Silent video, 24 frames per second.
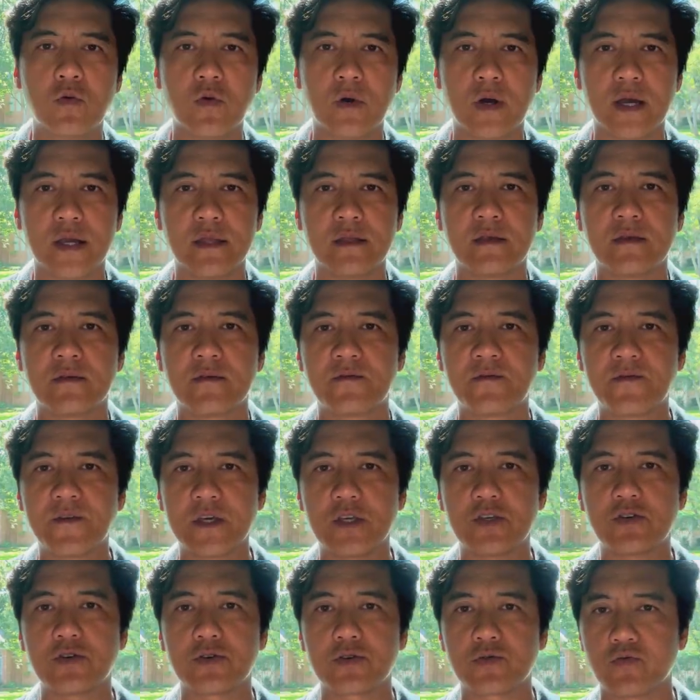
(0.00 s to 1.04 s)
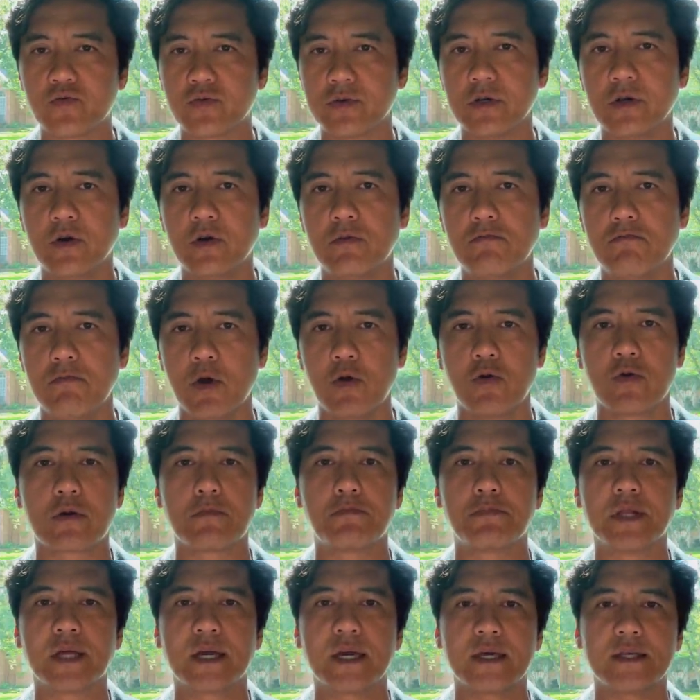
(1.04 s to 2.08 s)
One features real mower
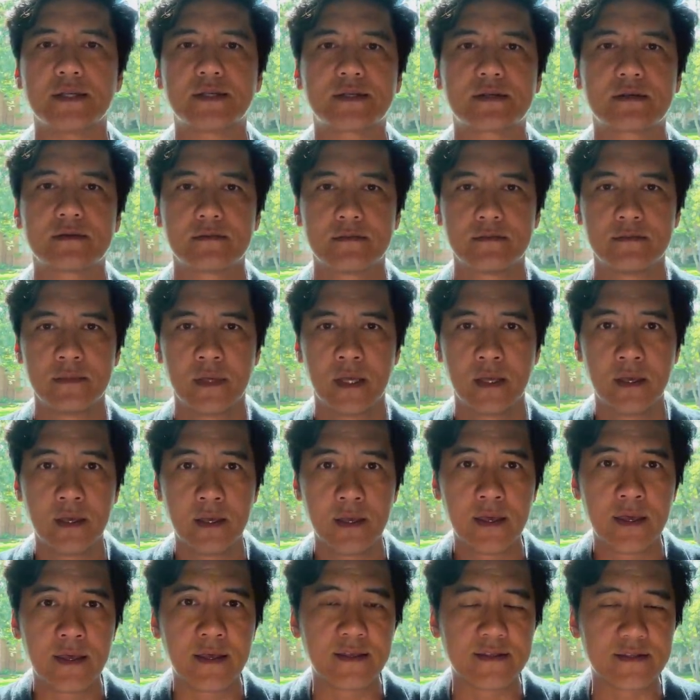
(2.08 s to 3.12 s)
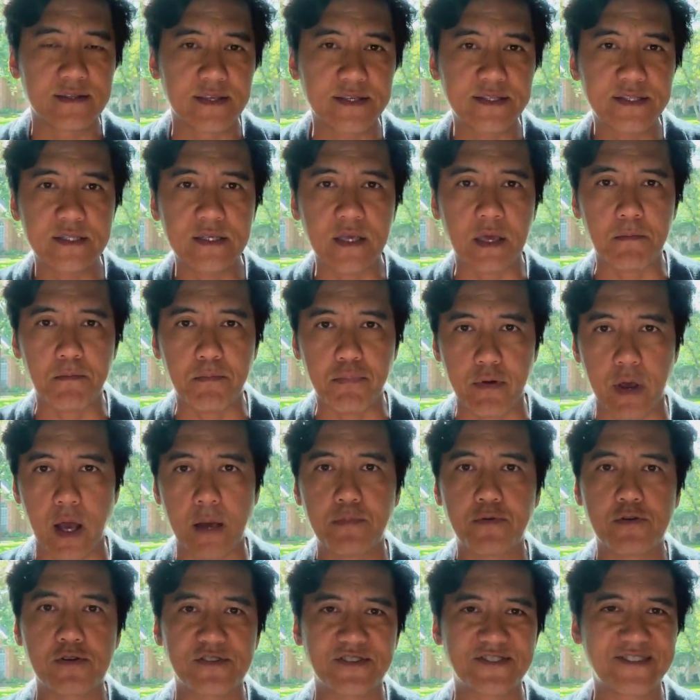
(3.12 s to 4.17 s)
blades. This is a
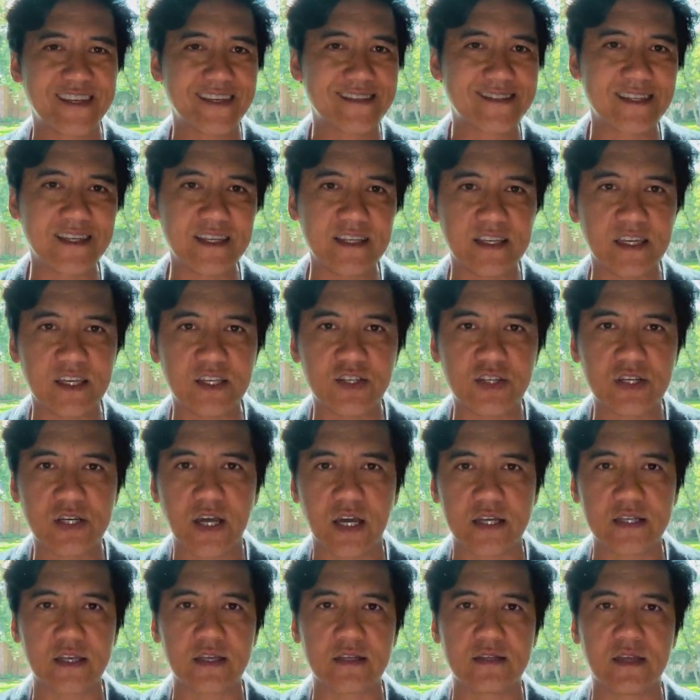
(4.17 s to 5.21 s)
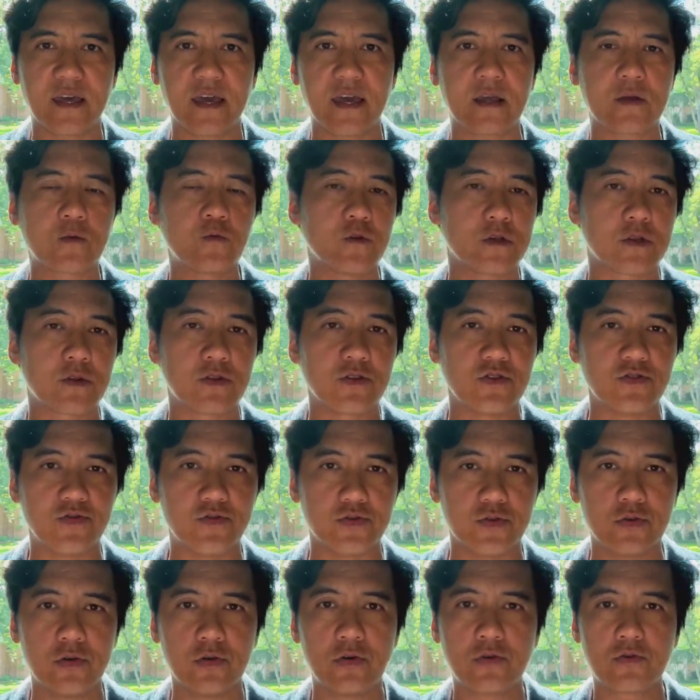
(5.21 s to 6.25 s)
proper sixteen inch cutting deck with
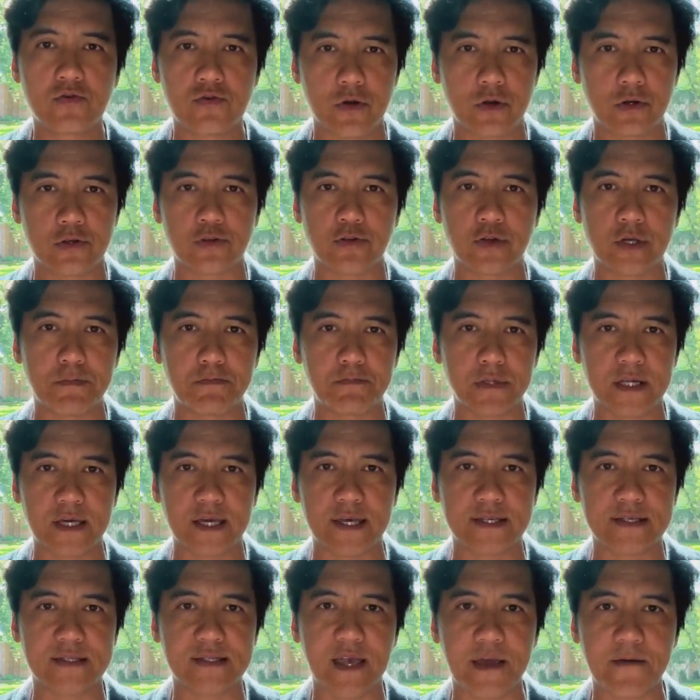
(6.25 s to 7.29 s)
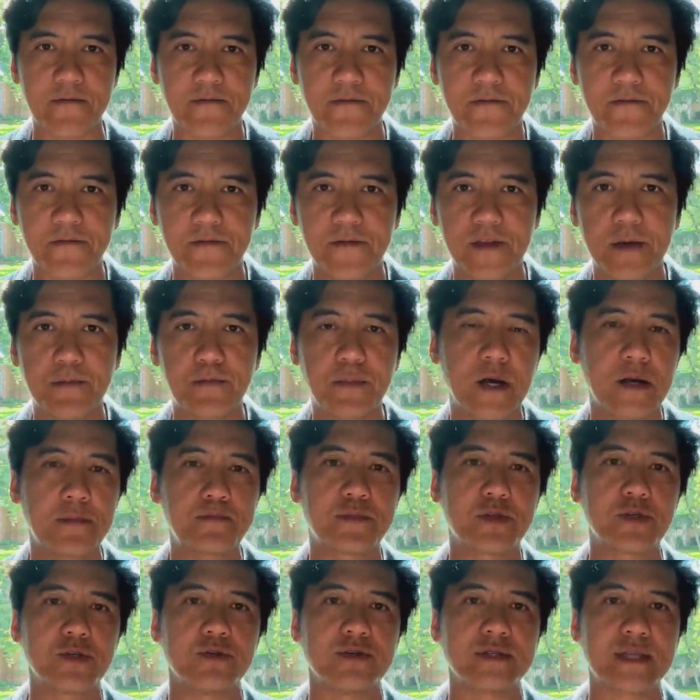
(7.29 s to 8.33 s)
dual rotary blades that flip up
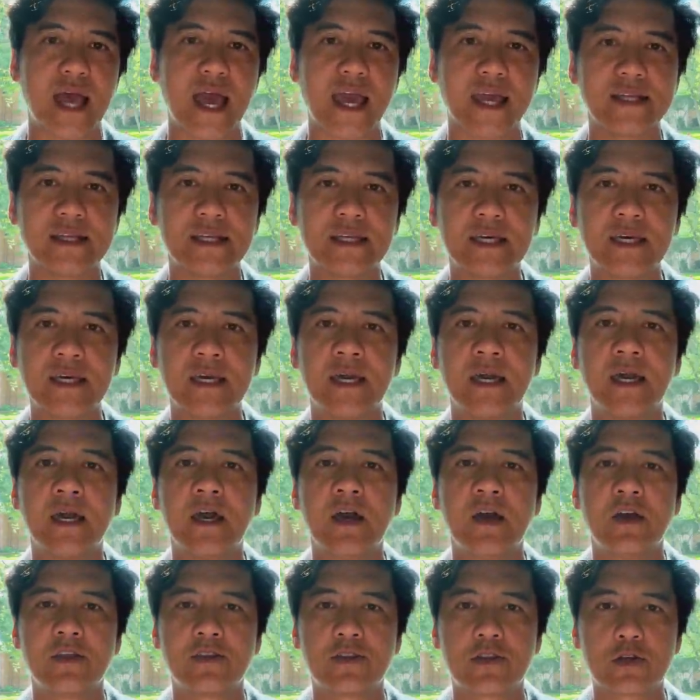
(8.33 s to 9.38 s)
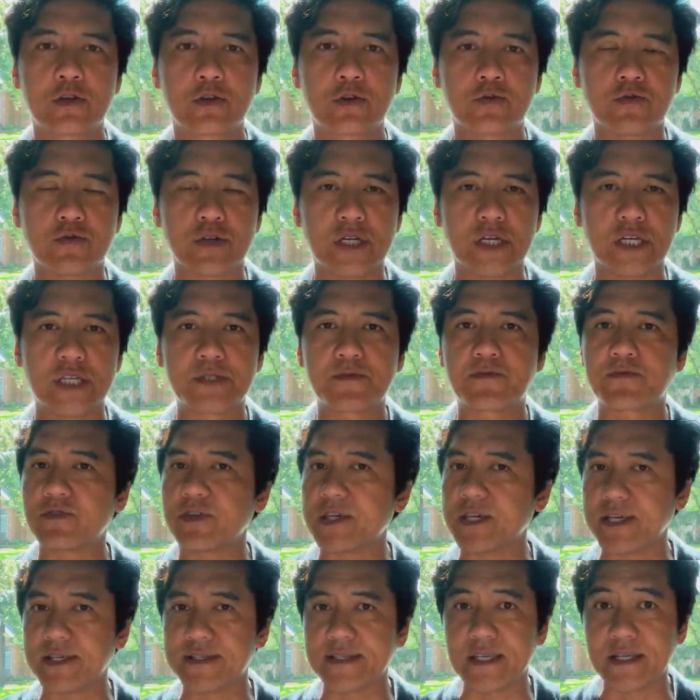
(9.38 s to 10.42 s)
to ninety degrees for
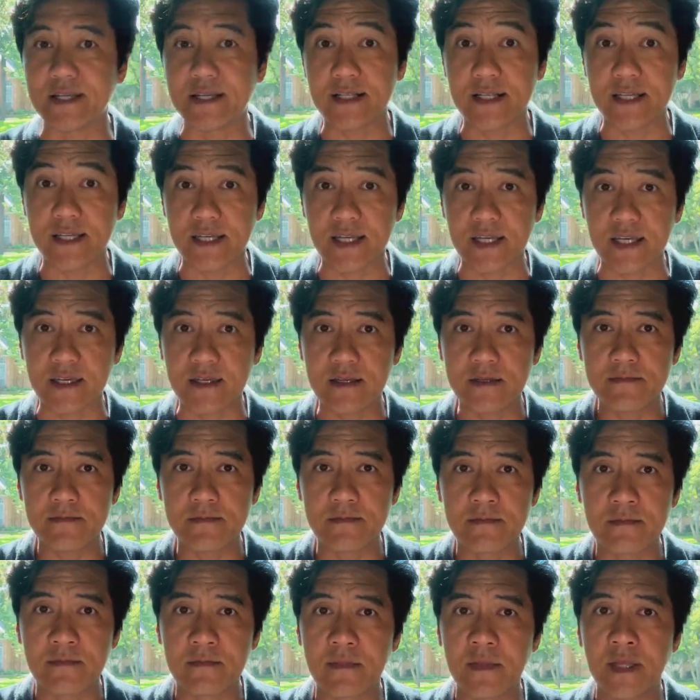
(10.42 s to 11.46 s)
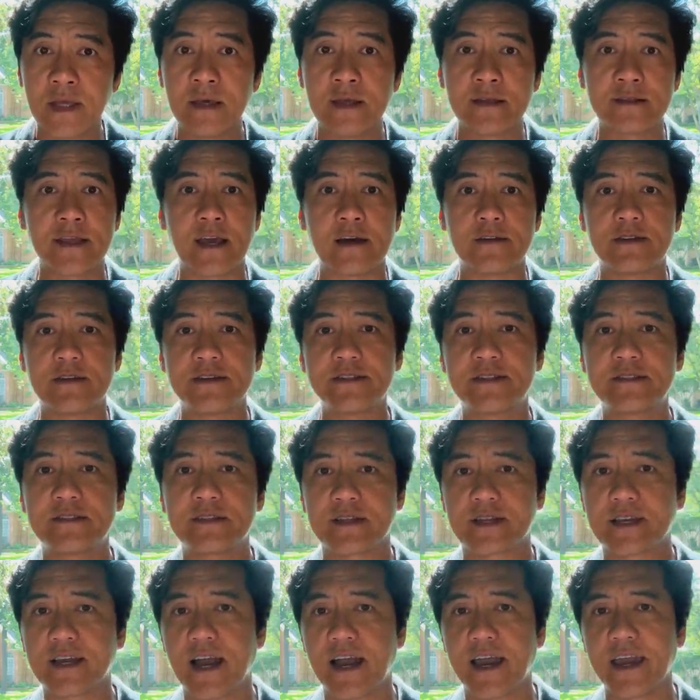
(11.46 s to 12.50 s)
easy cleaning. Now, this is a
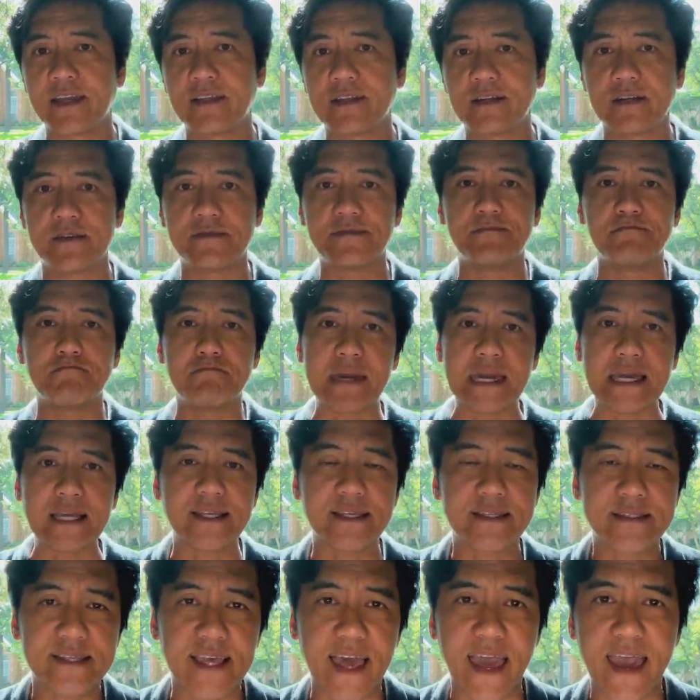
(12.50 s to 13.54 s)
kind of maintenance